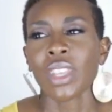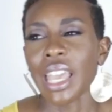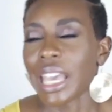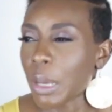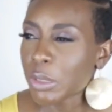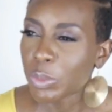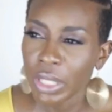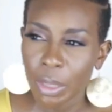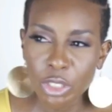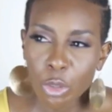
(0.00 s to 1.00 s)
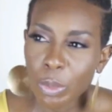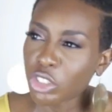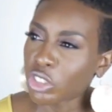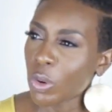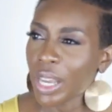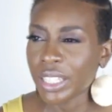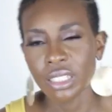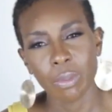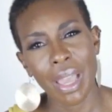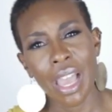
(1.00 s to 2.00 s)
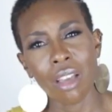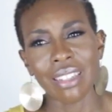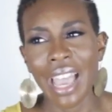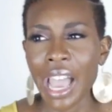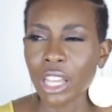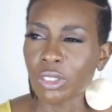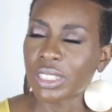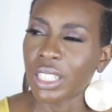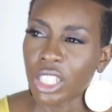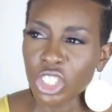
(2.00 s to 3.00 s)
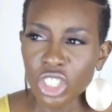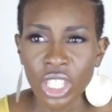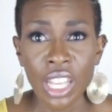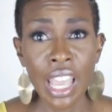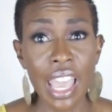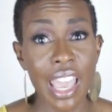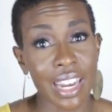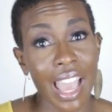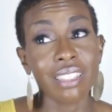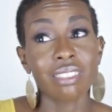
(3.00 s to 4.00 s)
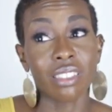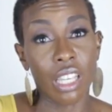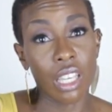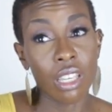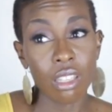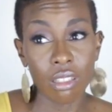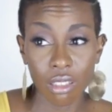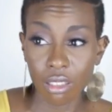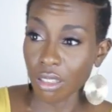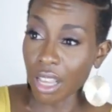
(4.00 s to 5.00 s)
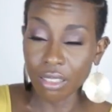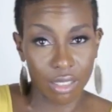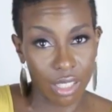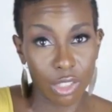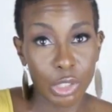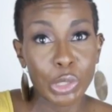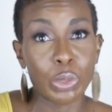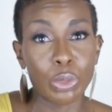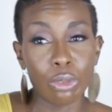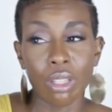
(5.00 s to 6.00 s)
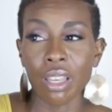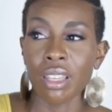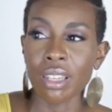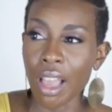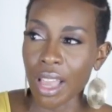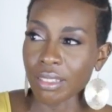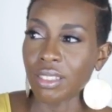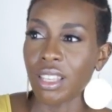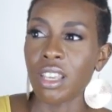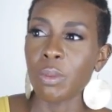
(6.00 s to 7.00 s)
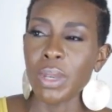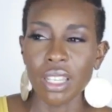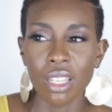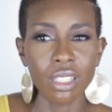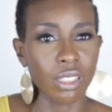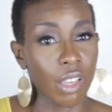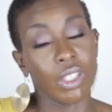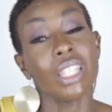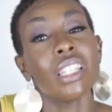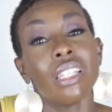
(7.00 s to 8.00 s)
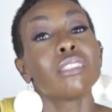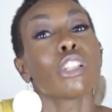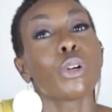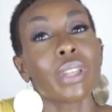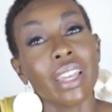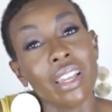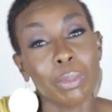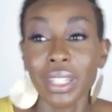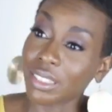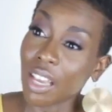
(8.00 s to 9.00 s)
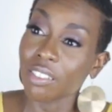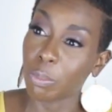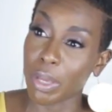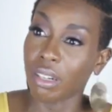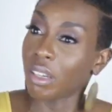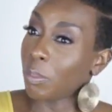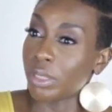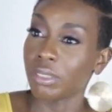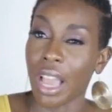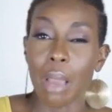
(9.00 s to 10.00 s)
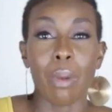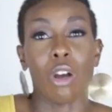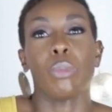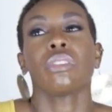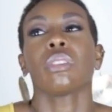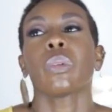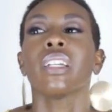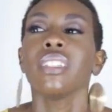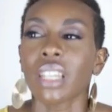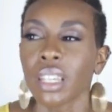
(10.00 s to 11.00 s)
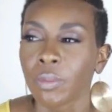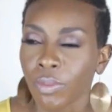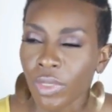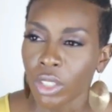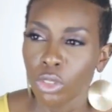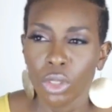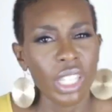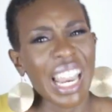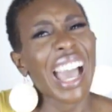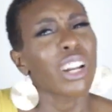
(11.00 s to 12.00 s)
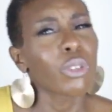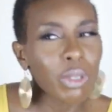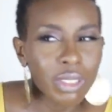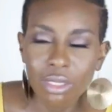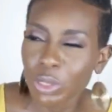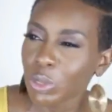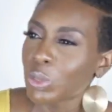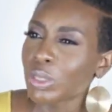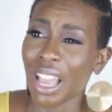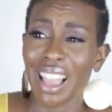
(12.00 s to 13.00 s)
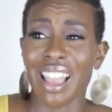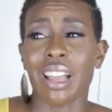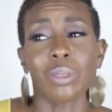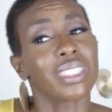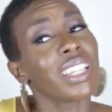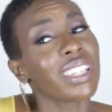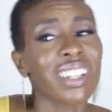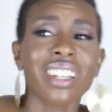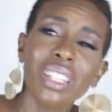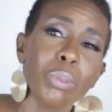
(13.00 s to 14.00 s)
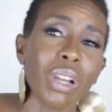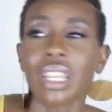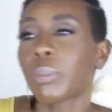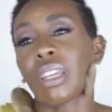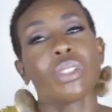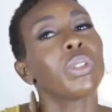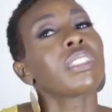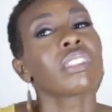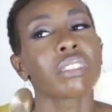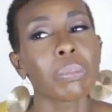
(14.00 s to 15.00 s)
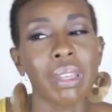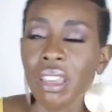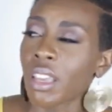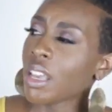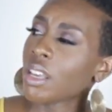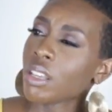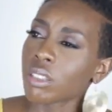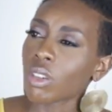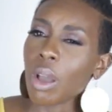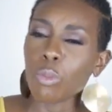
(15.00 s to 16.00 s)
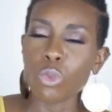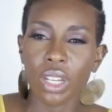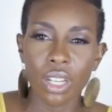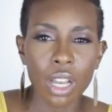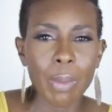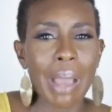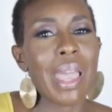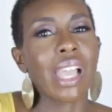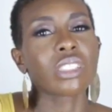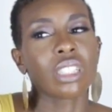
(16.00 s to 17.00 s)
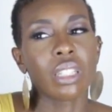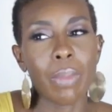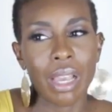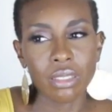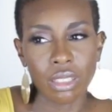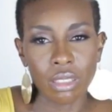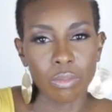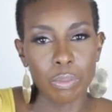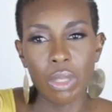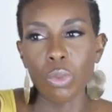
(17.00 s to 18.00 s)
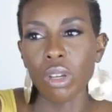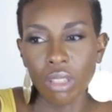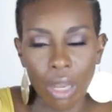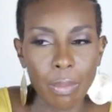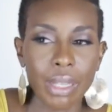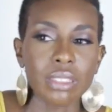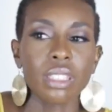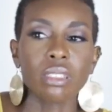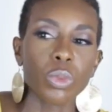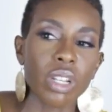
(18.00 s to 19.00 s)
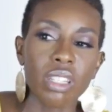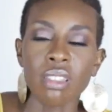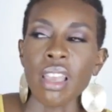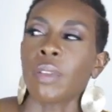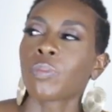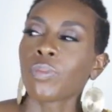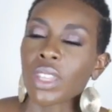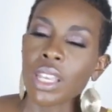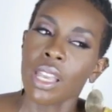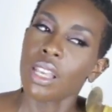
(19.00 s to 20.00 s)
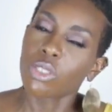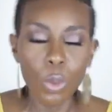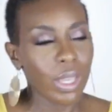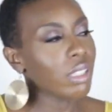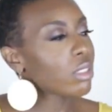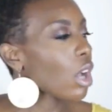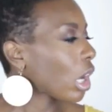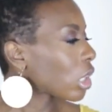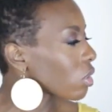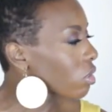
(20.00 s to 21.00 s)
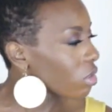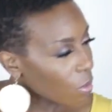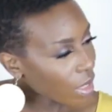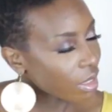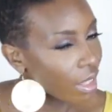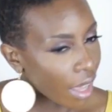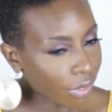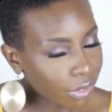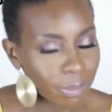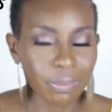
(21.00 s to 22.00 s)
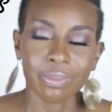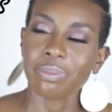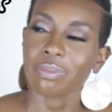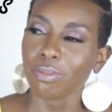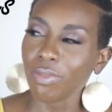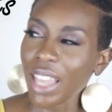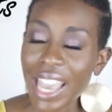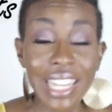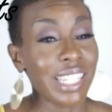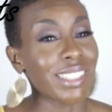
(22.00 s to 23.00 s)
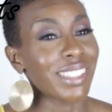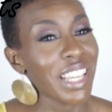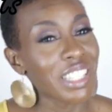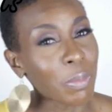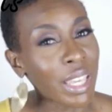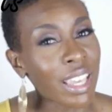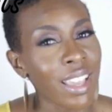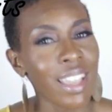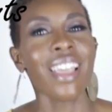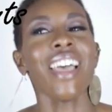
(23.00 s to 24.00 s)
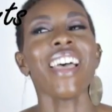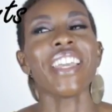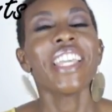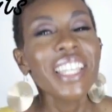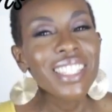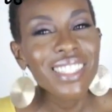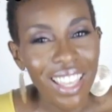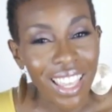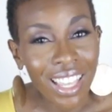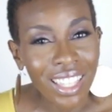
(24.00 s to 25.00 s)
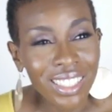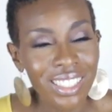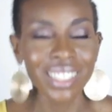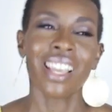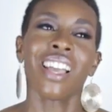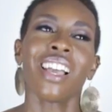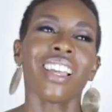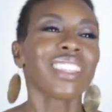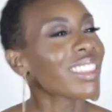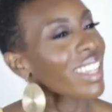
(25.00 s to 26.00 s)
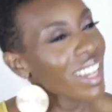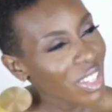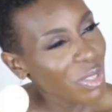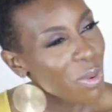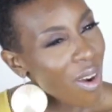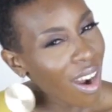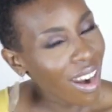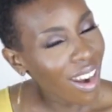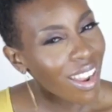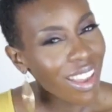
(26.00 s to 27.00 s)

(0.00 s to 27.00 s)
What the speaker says: And I'm speeding up so much so I get to mile 9 or 10-ish, and I see the dude, and I see him, and he slowed down because I sped up and I'm almost to where he's at. So again, I don't know this dude. I was thinking, oh, he probably ain't paying no attention to me. So I'm running up. I'm actually about to I'm about to get to where he's at. And so he turns to his left and he sees me and he says, "There you are."